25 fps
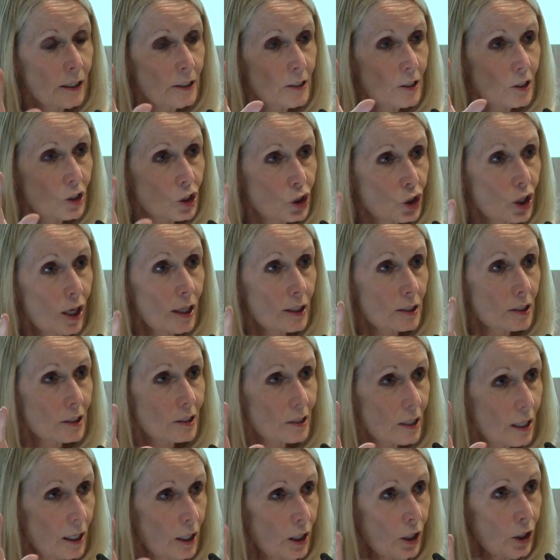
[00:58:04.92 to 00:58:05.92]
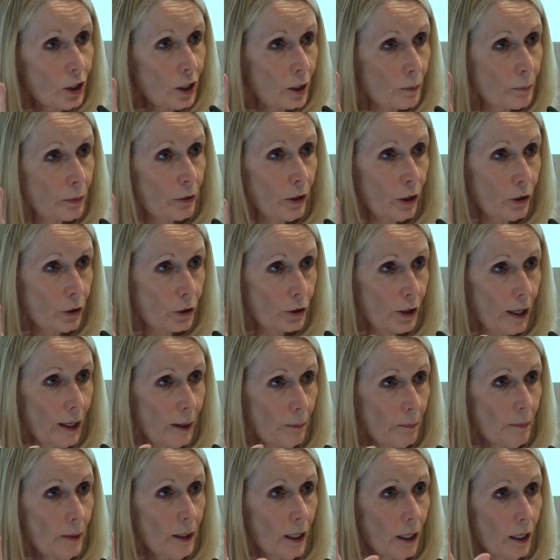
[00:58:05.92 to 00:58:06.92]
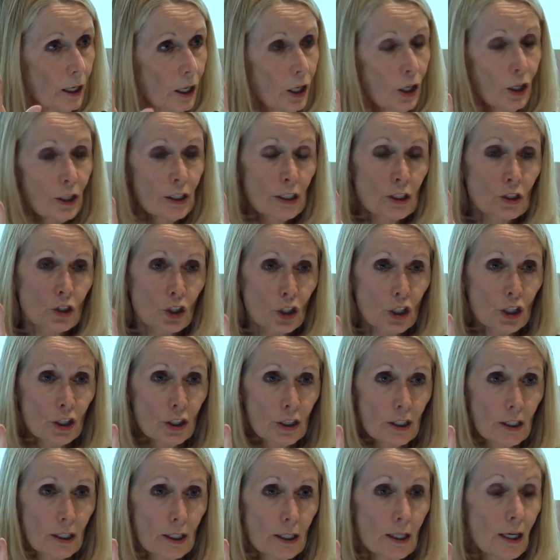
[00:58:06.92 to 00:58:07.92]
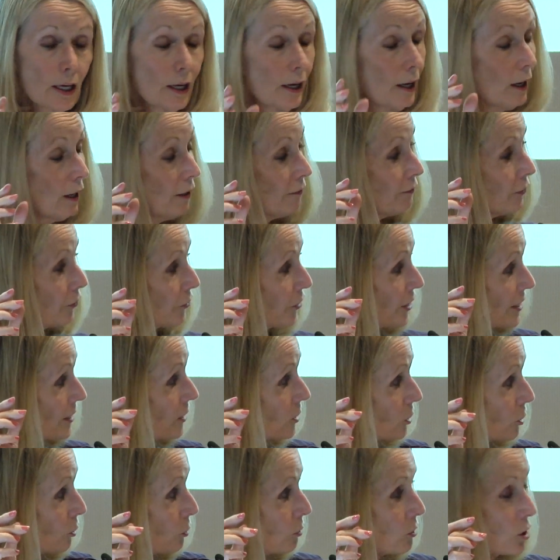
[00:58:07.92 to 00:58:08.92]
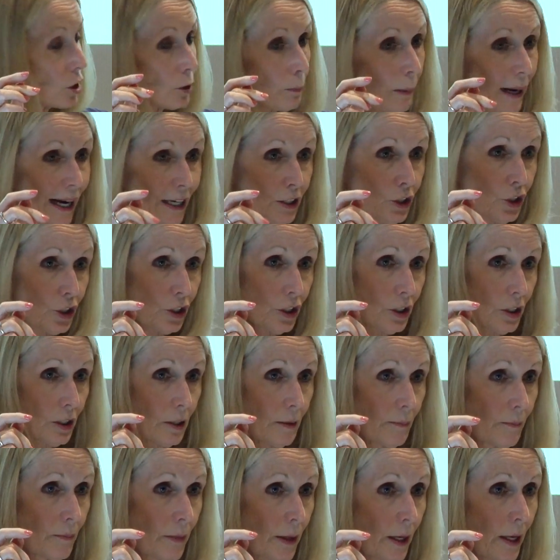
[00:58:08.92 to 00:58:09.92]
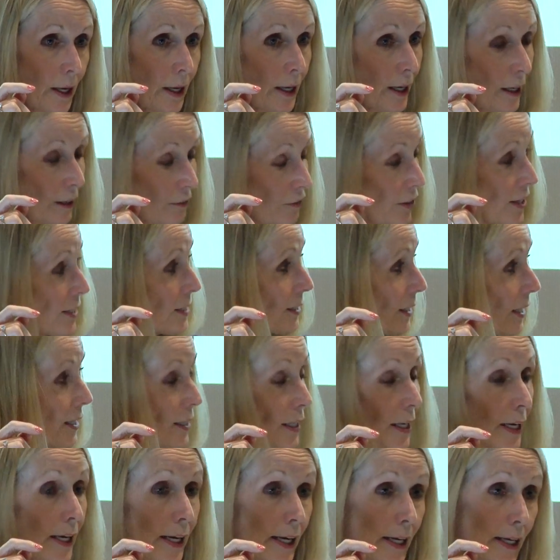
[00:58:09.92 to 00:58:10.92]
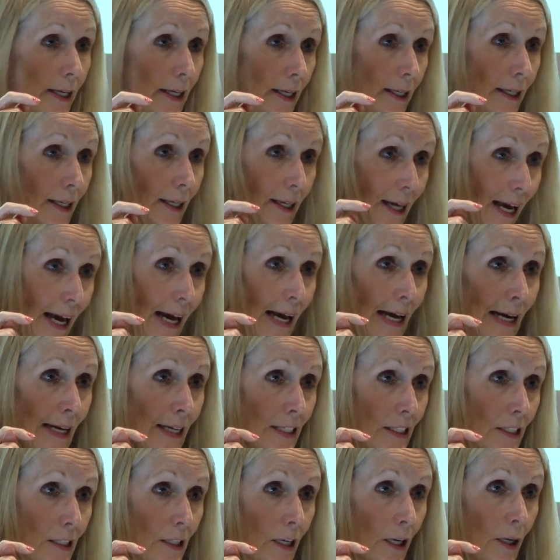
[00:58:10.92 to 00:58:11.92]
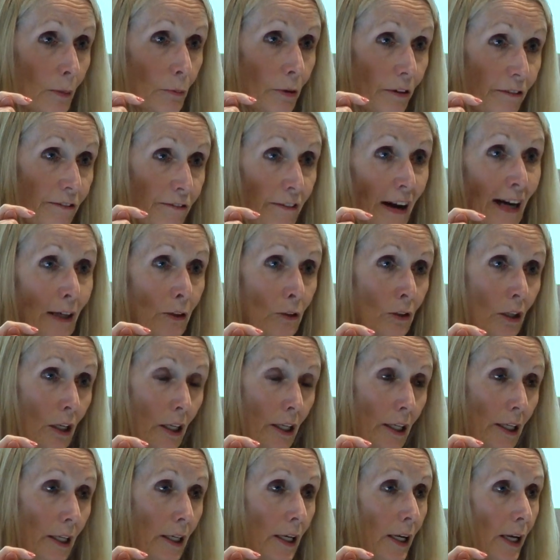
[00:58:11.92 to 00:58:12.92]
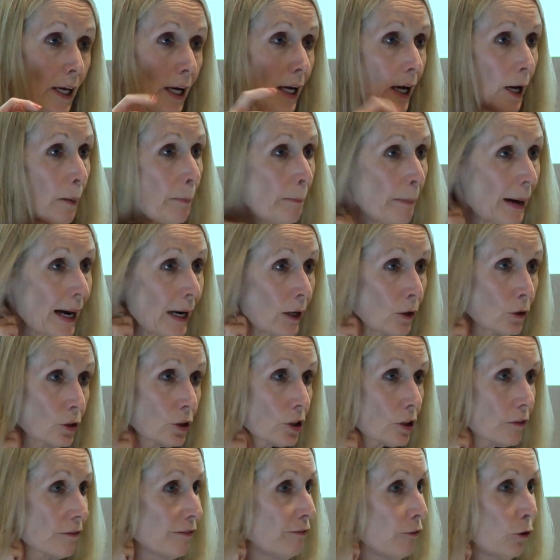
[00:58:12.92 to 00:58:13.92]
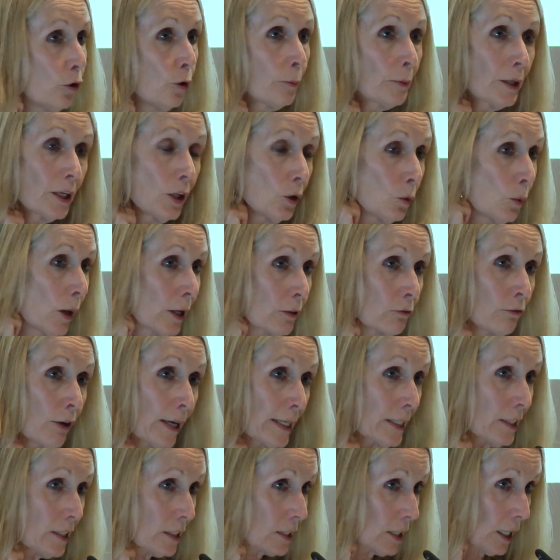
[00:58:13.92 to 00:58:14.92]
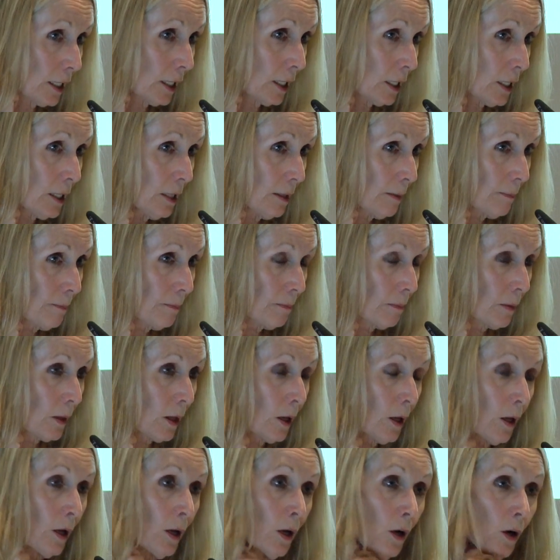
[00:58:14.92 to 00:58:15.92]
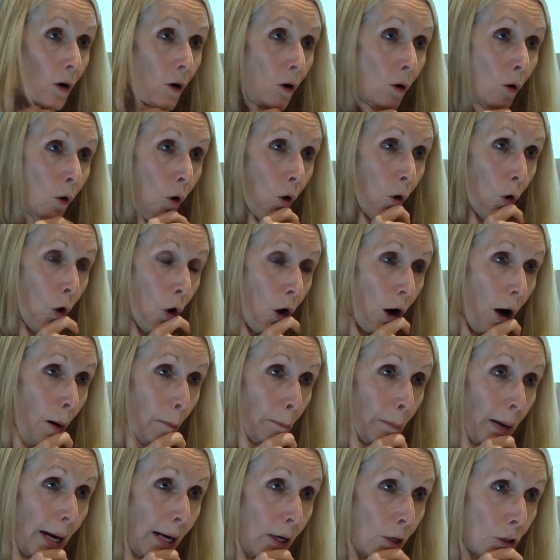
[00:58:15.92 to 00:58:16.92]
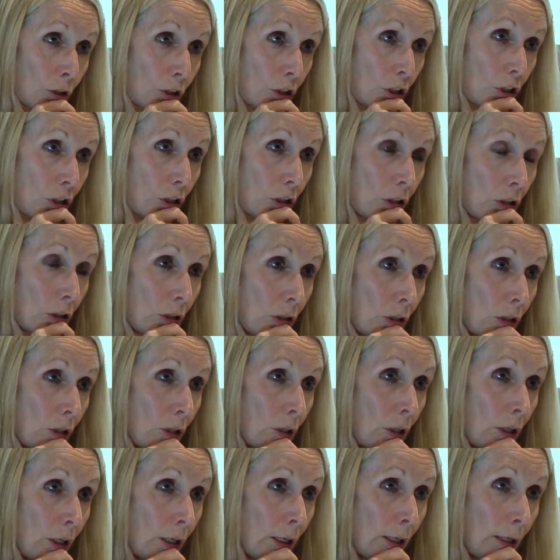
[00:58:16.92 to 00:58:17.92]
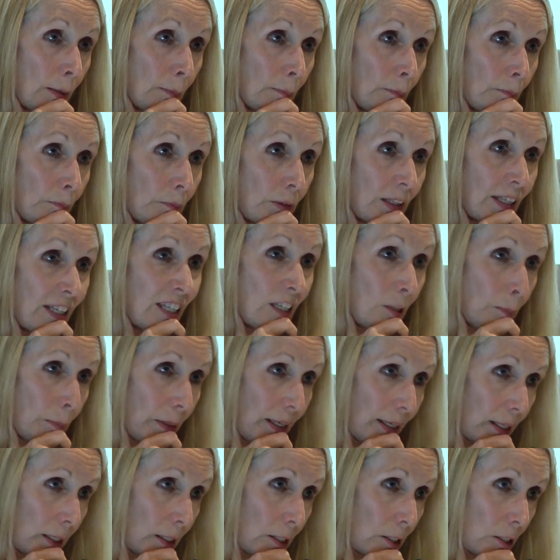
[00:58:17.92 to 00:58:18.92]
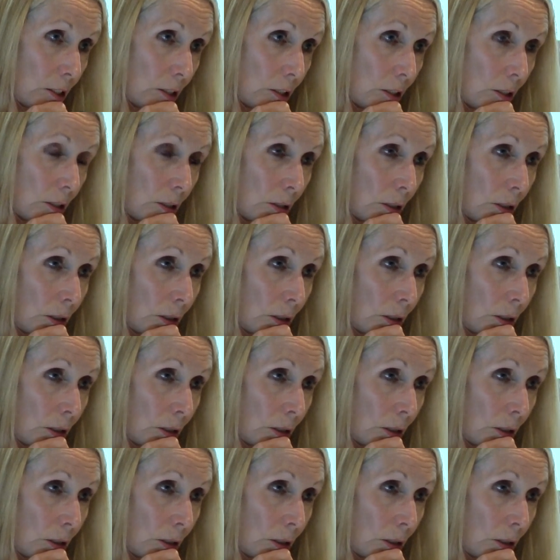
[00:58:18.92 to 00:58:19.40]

constructs a learning program, a learning journey for this student's passion. If this kid here cares profoundly about Formula One racing or about guinea pigs,